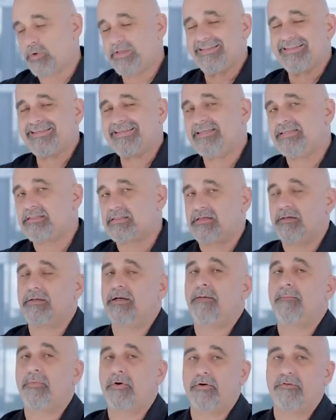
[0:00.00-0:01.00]
release a
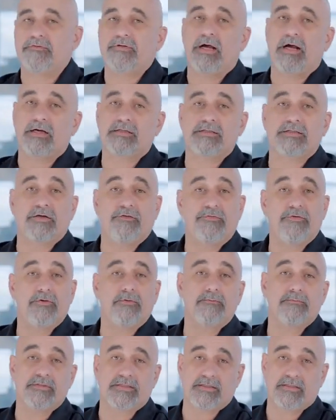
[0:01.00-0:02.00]
number of toxic
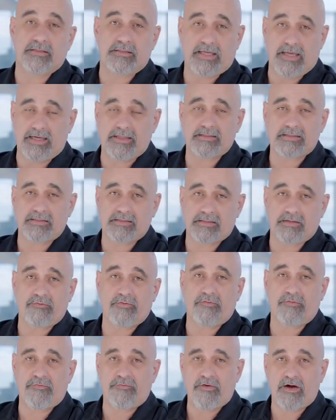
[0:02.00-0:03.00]
fumes in cases of
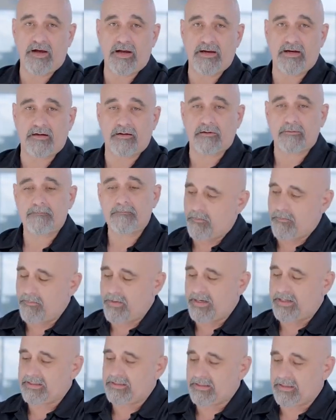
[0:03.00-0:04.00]
a fire.
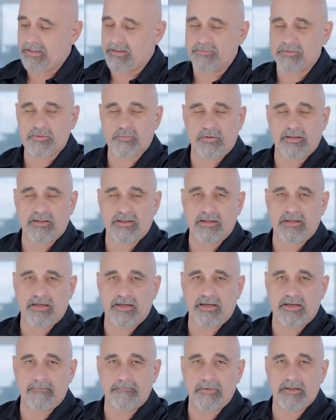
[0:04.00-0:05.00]
Many times within
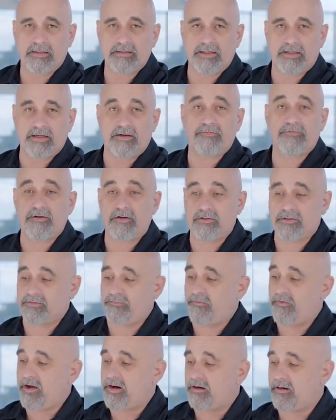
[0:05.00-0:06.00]
a building, if there's
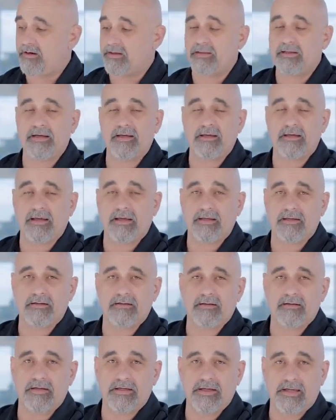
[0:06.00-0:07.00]
fire and
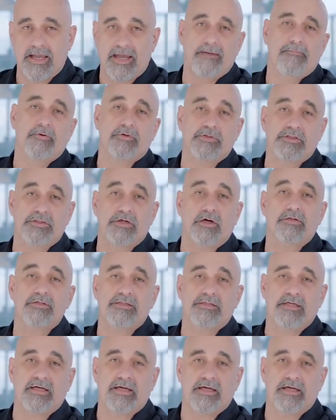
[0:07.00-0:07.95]
the cable starts